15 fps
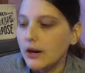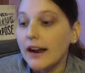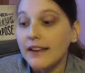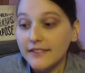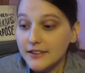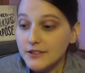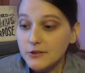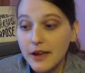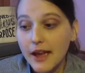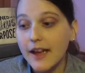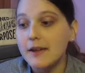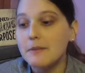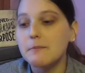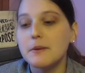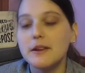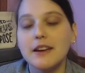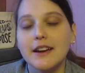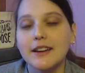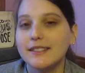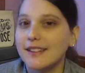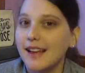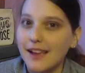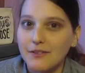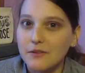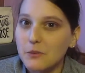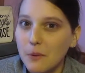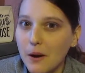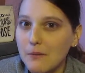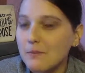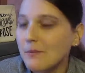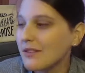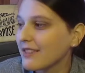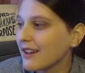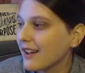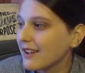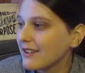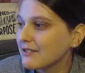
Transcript: And that's okay because I have no problem with that.